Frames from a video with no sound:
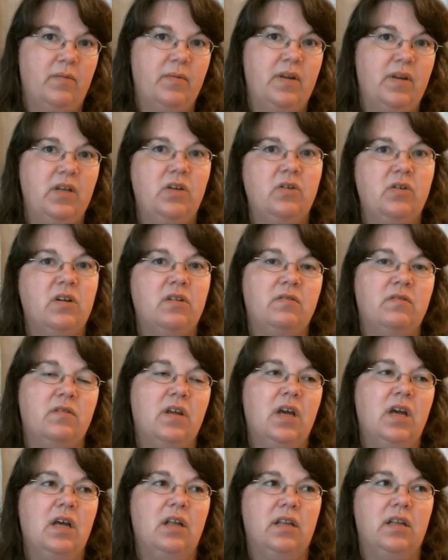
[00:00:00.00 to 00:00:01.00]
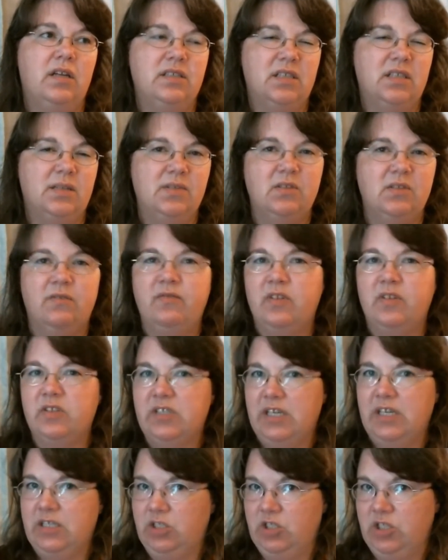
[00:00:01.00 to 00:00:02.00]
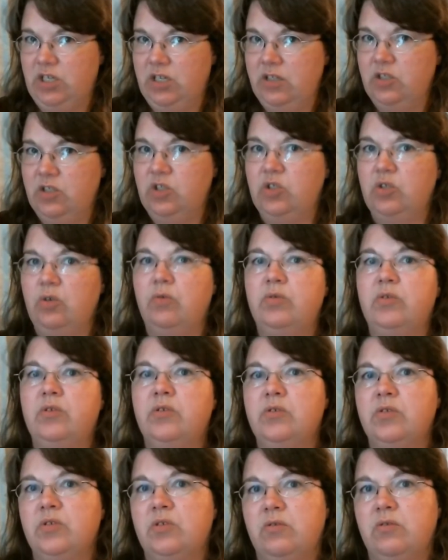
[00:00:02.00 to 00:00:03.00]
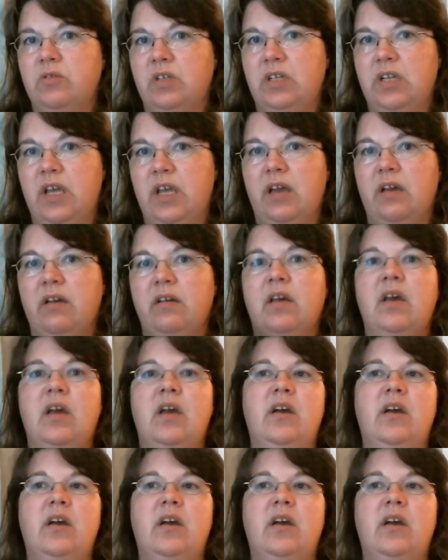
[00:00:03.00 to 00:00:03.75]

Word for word: I mean, you can, a lot of times you'll feel tension in the shoulders or the neck.